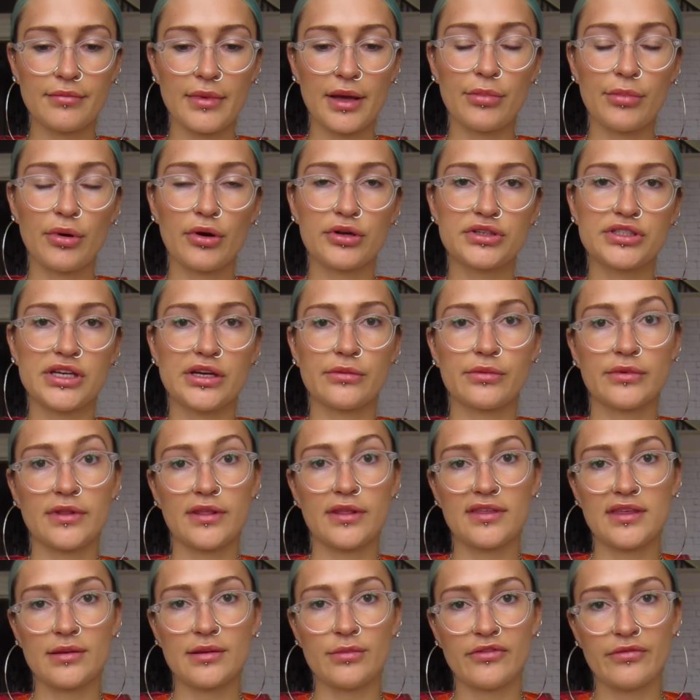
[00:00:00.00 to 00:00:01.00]
my project with
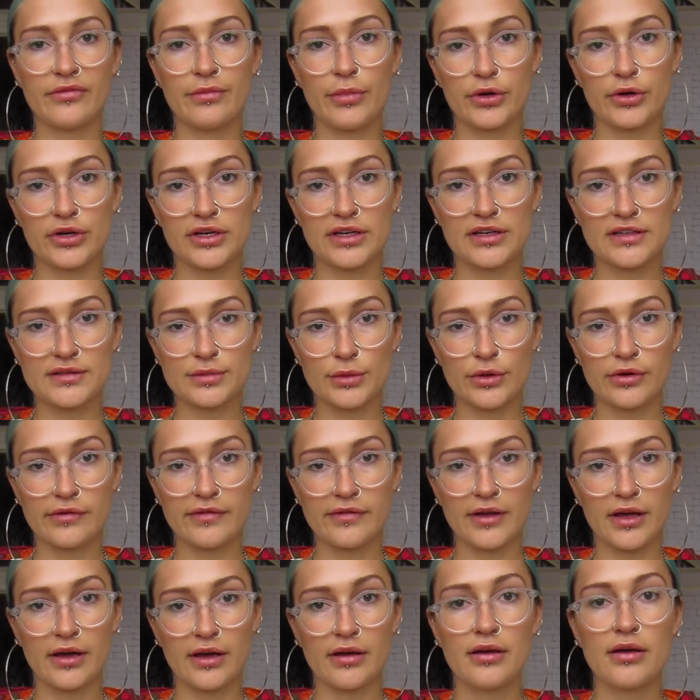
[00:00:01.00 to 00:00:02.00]
the theme of body
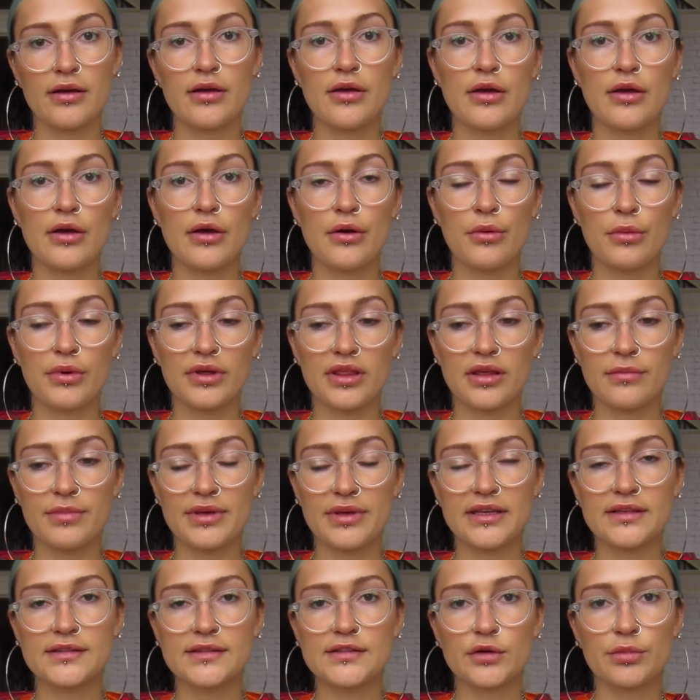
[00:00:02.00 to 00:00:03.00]
dysmorphia, with it
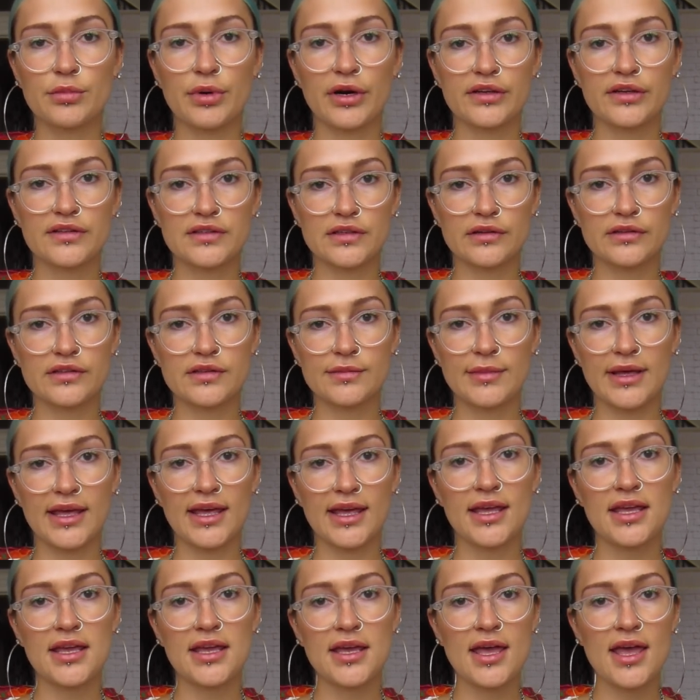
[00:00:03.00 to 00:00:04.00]
being so personal to
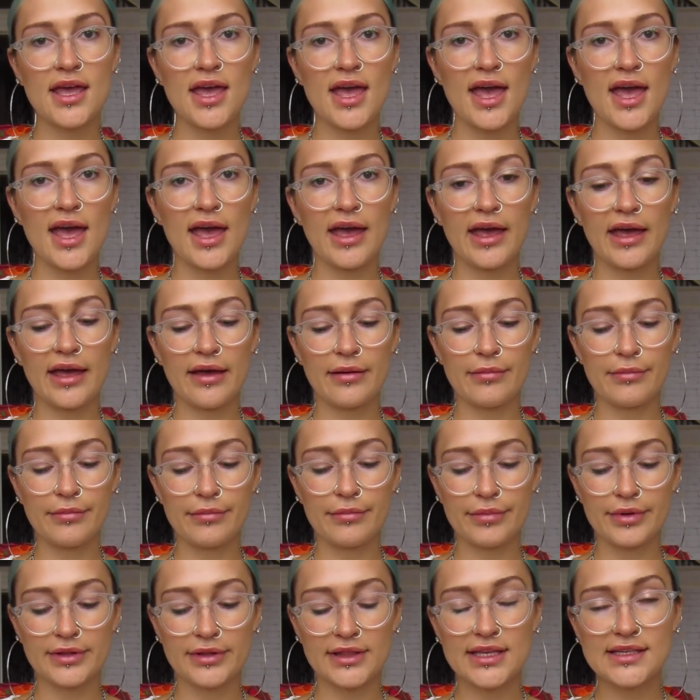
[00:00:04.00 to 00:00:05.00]
me.
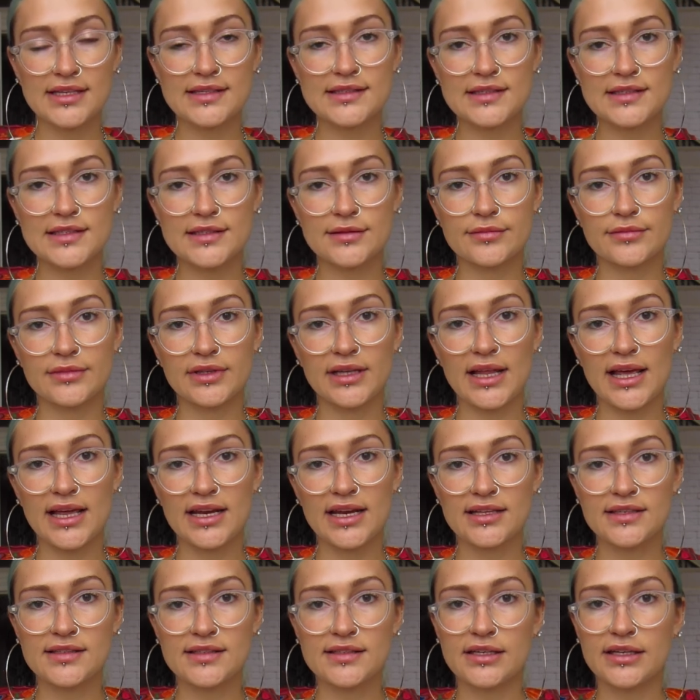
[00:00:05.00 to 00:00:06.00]
But this
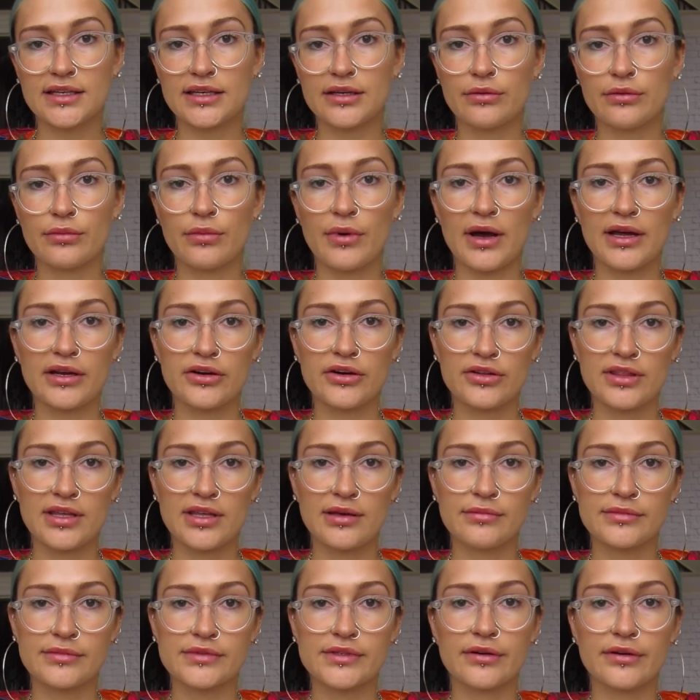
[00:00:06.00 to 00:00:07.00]
led into wider
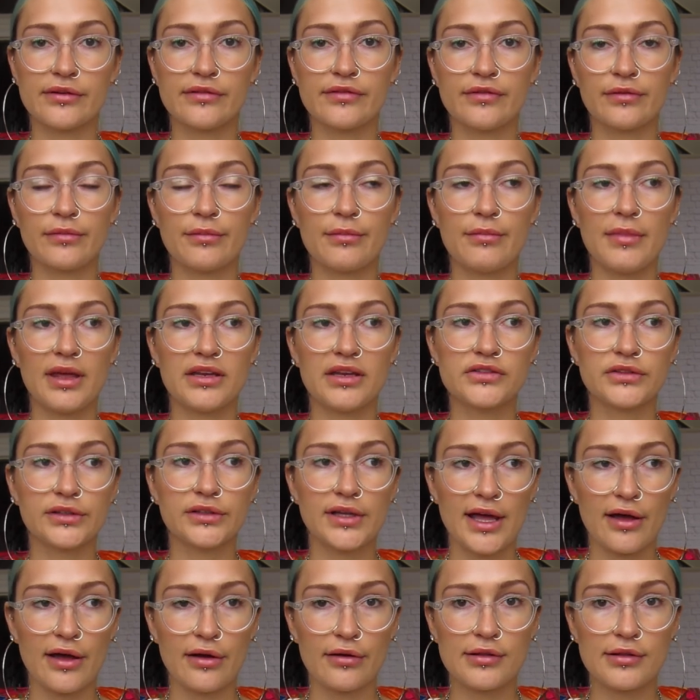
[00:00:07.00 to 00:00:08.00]
themes of mental
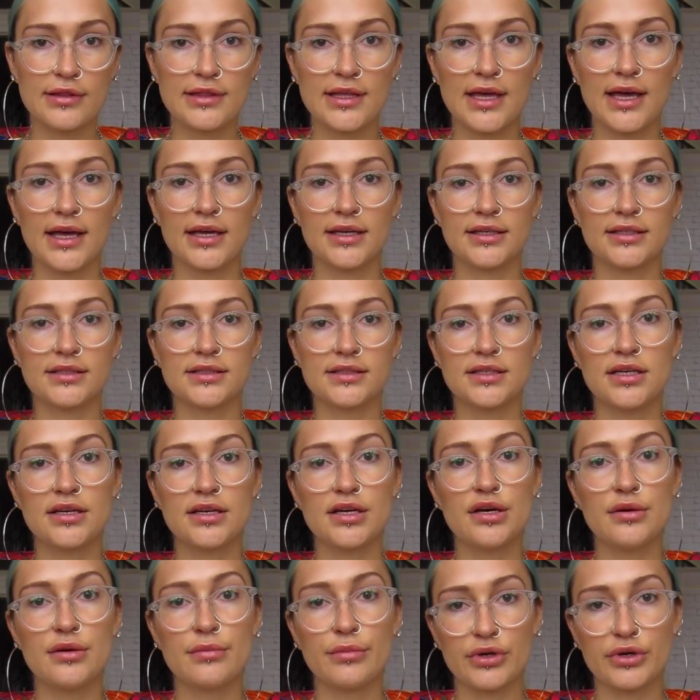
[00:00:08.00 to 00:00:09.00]
health and
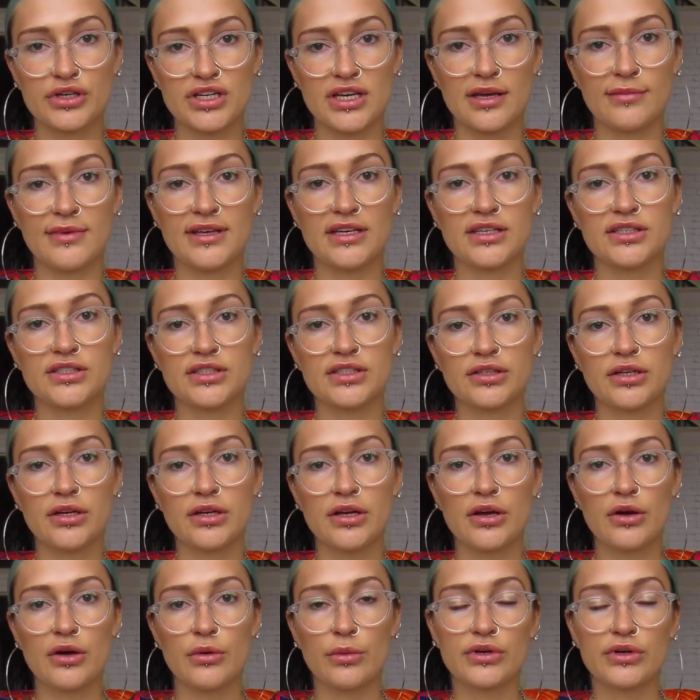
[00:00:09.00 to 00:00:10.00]
body image,
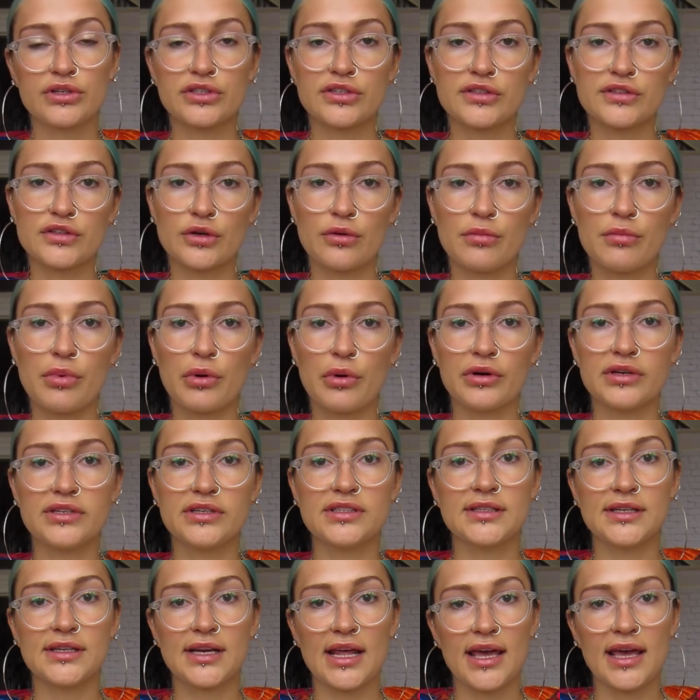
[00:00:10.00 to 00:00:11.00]
which are so
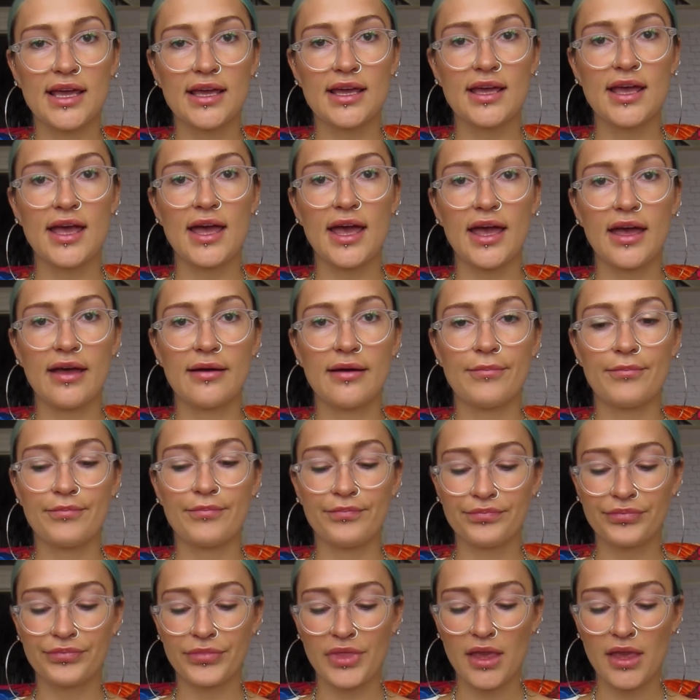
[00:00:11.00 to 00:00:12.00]
important today. And